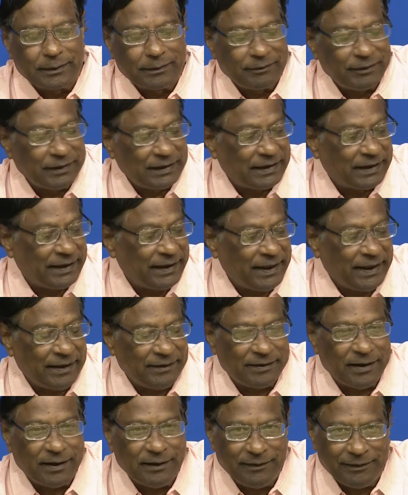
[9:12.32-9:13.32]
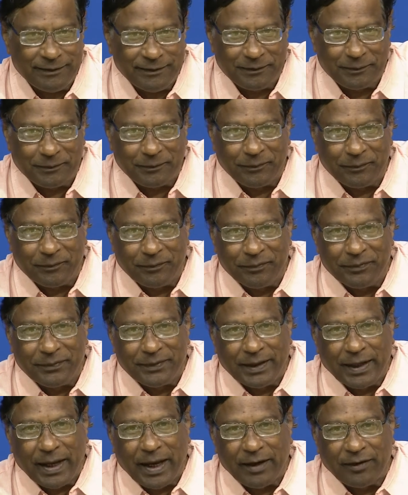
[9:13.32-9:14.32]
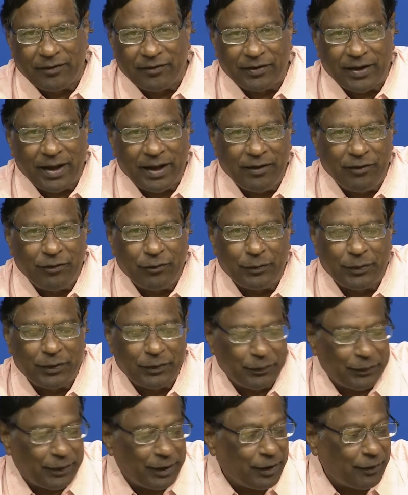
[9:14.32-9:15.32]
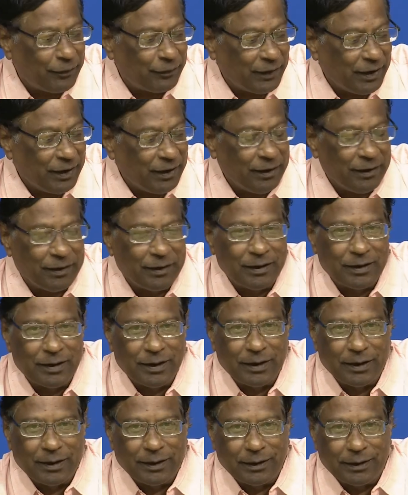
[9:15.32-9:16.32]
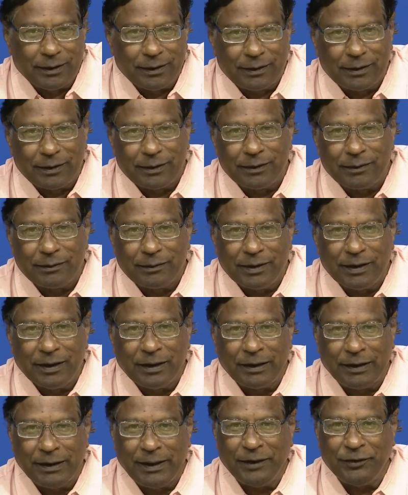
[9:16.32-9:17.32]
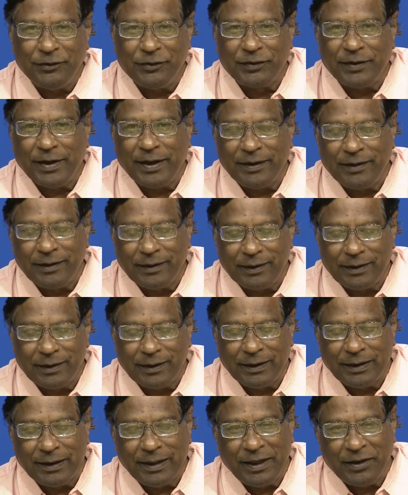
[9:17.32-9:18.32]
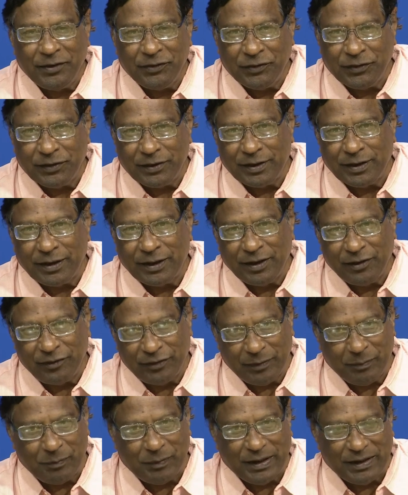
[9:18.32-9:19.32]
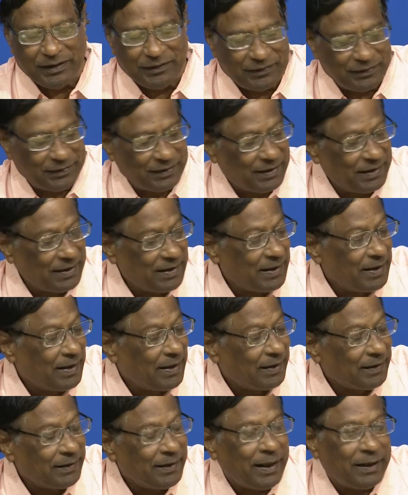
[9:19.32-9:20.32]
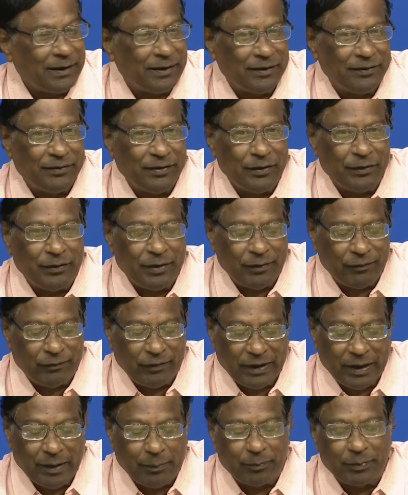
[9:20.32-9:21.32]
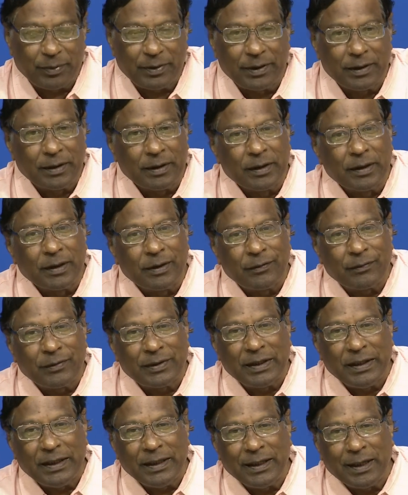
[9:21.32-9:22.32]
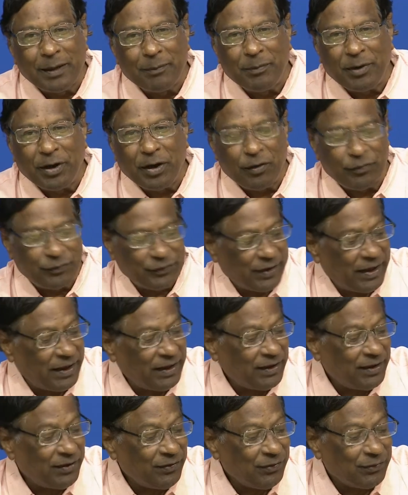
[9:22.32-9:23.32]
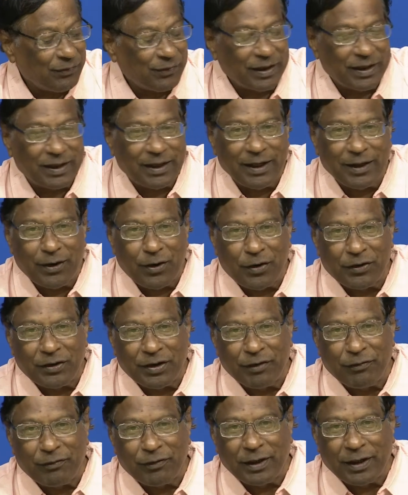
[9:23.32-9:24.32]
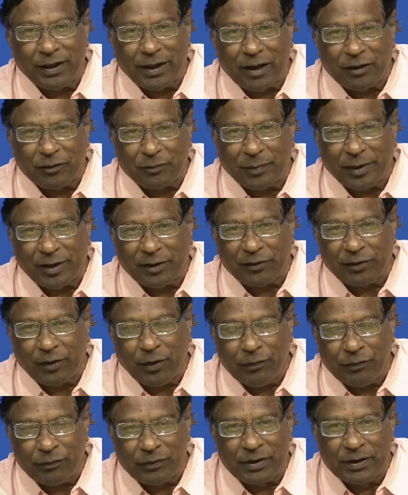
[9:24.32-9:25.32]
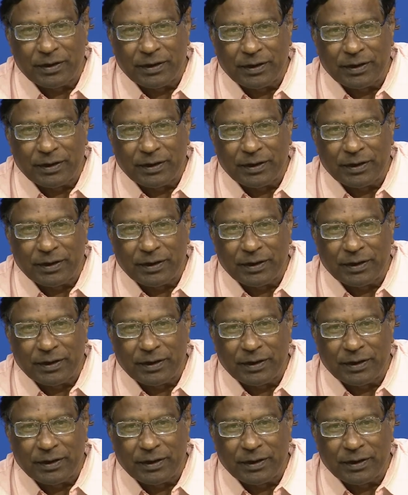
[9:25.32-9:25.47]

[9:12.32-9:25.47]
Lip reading: with Renaissance, and science was one of the earliest disciplines that received a fillip with the number of scientists working on different aspects of